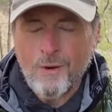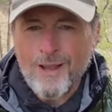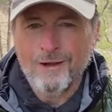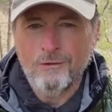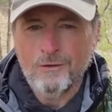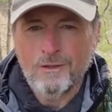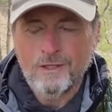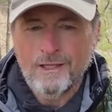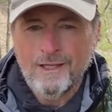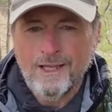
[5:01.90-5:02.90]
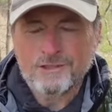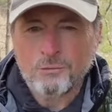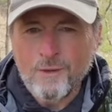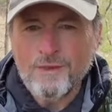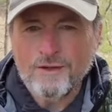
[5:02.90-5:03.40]
Wow.
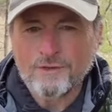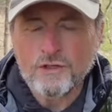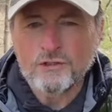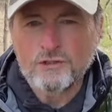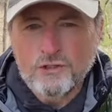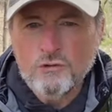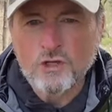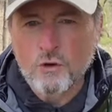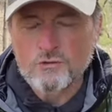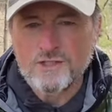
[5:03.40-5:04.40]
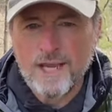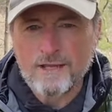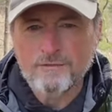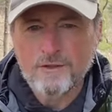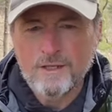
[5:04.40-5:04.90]
It's one thing for you to go
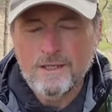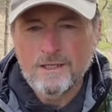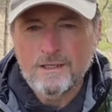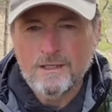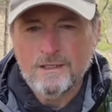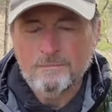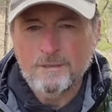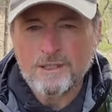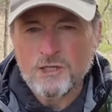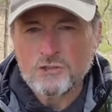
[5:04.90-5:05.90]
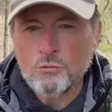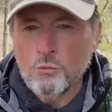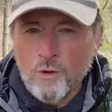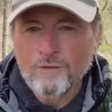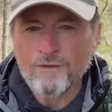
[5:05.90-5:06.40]
deaf because you
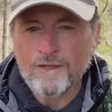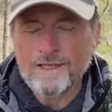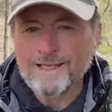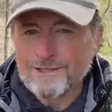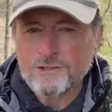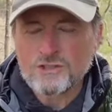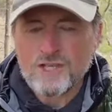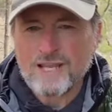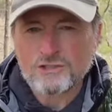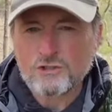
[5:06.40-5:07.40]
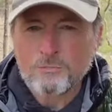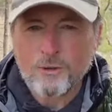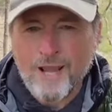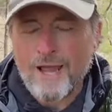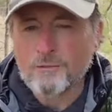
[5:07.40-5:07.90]
willfully listen to that
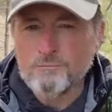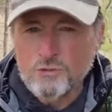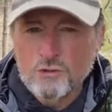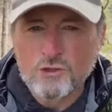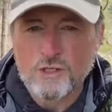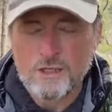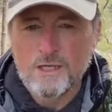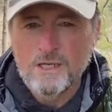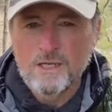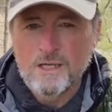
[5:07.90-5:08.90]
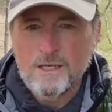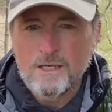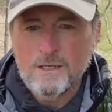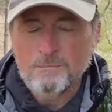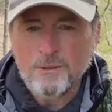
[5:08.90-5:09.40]
super loud music,
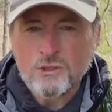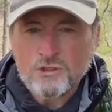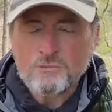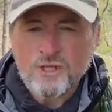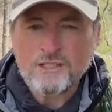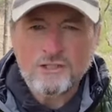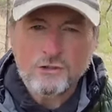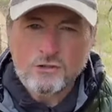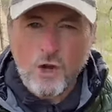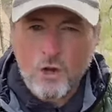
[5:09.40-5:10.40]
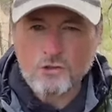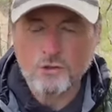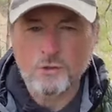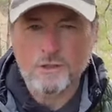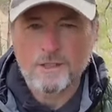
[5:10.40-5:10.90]
but you're subjecting your dog
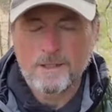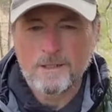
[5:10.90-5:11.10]
to it.